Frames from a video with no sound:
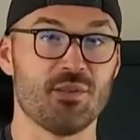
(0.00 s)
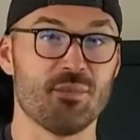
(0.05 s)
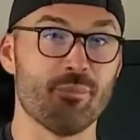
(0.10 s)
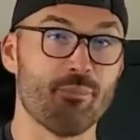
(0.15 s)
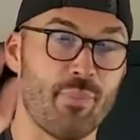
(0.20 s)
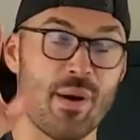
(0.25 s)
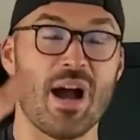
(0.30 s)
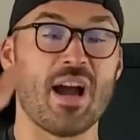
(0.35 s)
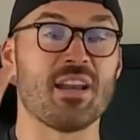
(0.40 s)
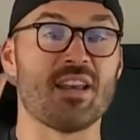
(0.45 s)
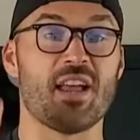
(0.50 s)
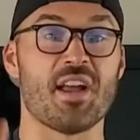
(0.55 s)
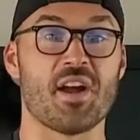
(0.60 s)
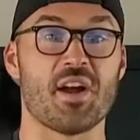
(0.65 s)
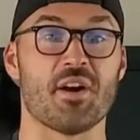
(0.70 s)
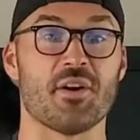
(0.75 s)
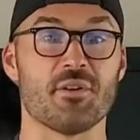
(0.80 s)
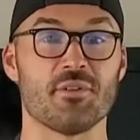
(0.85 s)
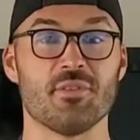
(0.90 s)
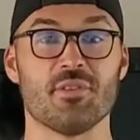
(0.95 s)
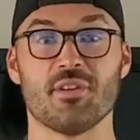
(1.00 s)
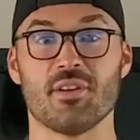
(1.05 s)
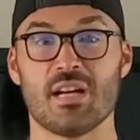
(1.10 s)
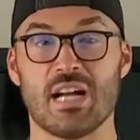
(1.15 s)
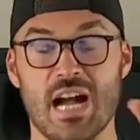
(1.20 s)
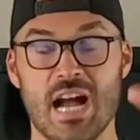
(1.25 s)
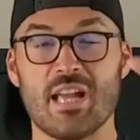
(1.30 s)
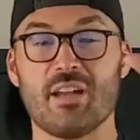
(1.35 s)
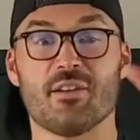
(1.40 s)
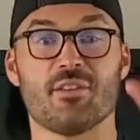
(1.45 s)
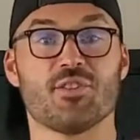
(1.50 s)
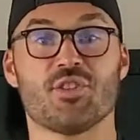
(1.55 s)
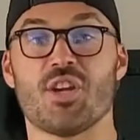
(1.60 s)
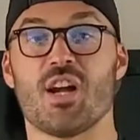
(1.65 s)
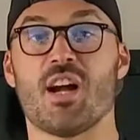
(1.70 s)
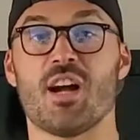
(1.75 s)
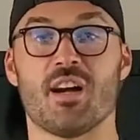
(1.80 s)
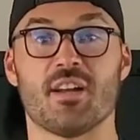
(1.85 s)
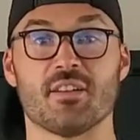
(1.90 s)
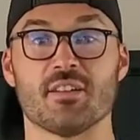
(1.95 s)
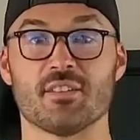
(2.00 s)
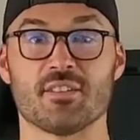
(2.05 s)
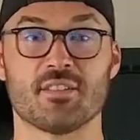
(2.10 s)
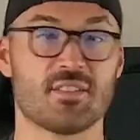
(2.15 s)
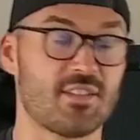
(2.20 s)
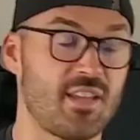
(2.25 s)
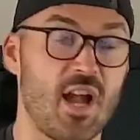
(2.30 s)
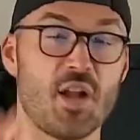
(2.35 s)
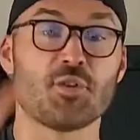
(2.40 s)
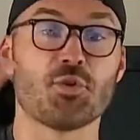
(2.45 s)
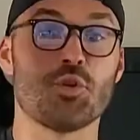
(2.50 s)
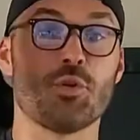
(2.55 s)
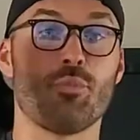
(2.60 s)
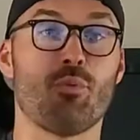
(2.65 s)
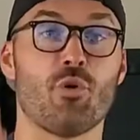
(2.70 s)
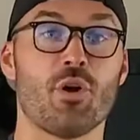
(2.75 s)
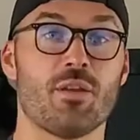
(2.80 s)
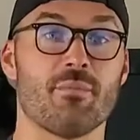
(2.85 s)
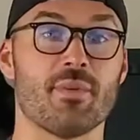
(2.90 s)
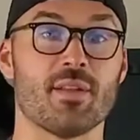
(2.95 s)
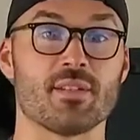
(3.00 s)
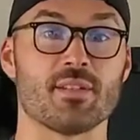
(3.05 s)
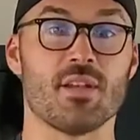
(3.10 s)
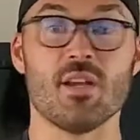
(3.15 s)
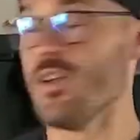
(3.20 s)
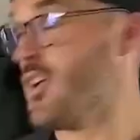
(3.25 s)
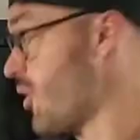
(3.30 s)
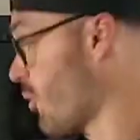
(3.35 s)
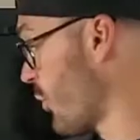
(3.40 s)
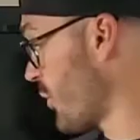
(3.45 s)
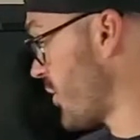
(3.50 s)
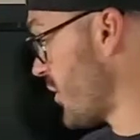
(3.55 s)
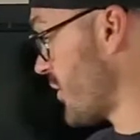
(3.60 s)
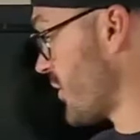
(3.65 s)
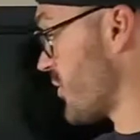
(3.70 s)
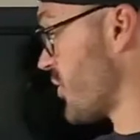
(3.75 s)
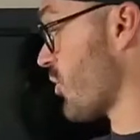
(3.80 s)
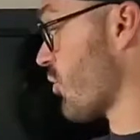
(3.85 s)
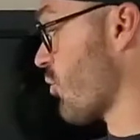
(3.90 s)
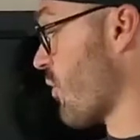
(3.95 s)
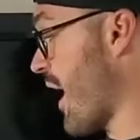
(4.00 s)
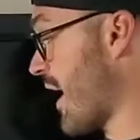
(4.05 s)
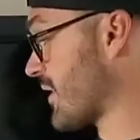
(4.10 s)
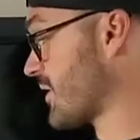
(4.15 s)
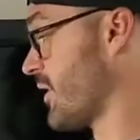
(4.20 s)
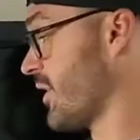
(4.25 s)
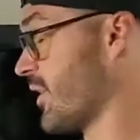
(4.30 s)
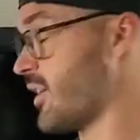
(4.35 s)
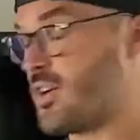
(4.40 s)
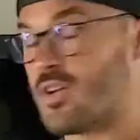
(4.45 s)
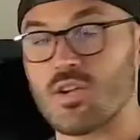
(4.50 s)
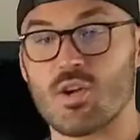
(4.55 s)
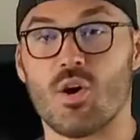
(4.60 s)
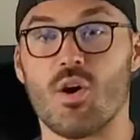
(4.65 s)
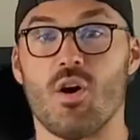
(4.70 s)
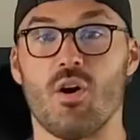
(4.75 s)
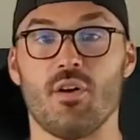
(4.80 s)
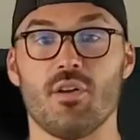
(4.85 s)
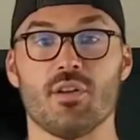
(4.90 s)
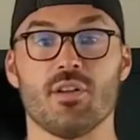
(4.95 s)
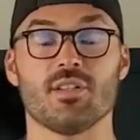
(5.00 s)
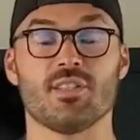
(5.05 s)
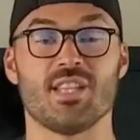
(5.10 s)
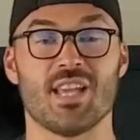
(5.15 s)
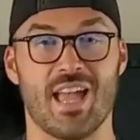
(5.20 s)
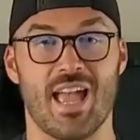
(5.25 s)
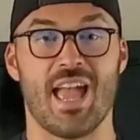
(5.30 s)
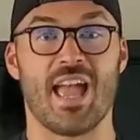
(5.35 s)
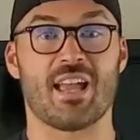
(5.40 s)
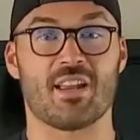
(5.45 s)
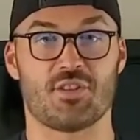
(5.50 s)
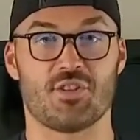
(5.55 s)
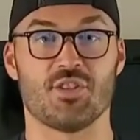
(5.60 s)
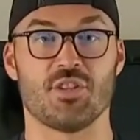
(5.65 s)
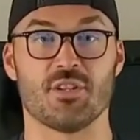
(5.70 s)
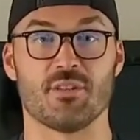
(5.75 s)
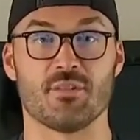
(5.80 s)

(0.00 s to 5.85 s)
buy now, hire John, schedule an appointment, which is a direct call to action,